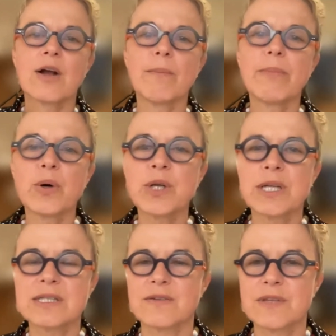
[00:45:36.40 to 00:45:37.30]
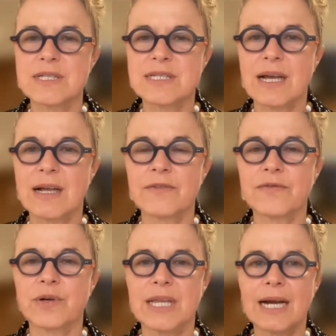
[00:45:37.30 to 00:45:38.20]
components of the cell
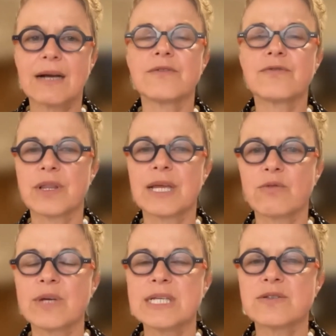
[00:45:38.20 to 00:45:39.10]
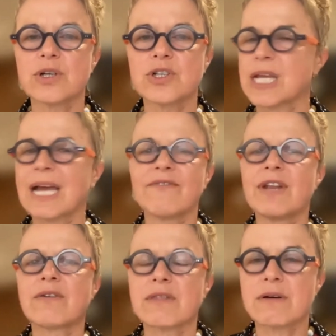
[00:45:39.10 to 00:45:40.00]
for their research. They have
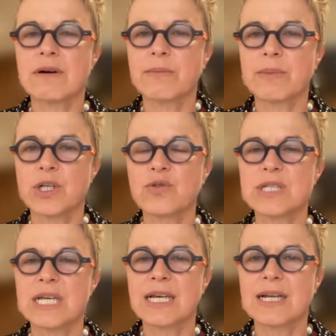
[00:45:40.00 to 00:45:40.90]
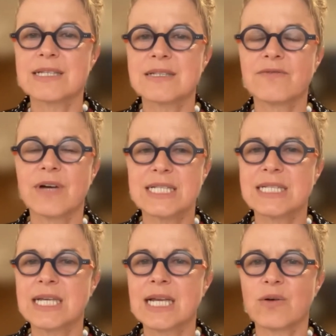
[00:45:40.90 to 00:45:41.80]
never thought about using it as a
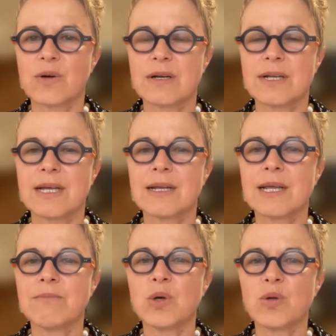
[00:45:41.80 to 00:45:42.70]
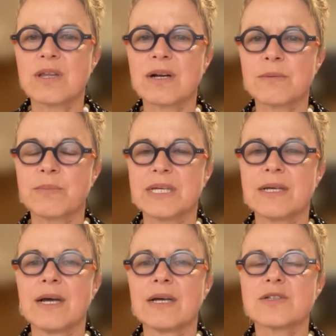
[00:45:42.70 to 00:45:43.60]
vaccine or an immune
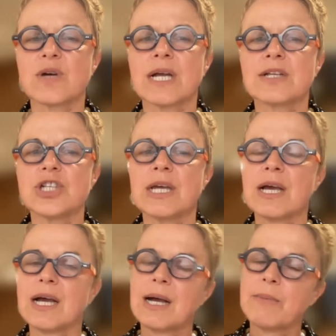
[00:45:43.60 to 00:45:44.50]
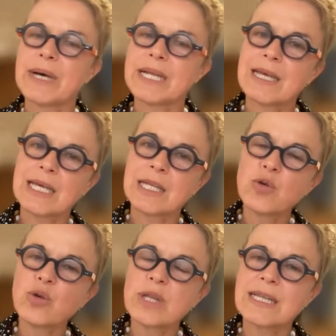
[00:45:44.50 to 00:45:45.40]
therapy strategy. But they
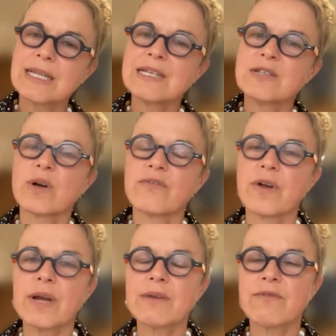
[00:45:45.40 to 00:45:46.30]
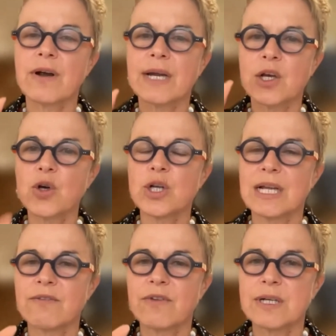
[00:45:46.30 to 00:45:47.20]
knew that these were very, very good
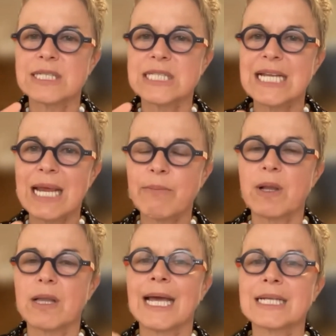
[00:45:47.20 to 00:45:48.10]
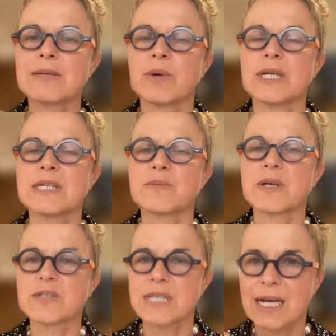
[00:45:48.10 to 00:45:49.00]
and very stable antibodies
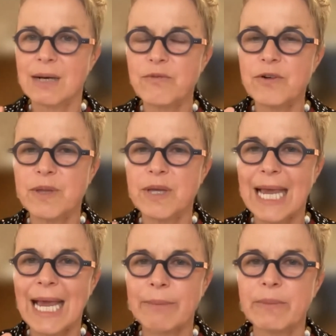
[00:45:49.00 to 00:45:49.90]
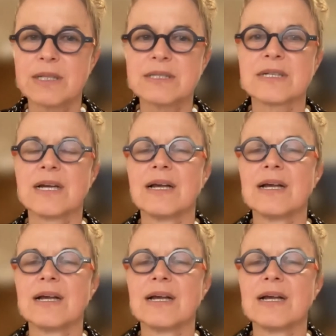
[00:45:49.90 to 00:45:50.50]
because they come from the camels.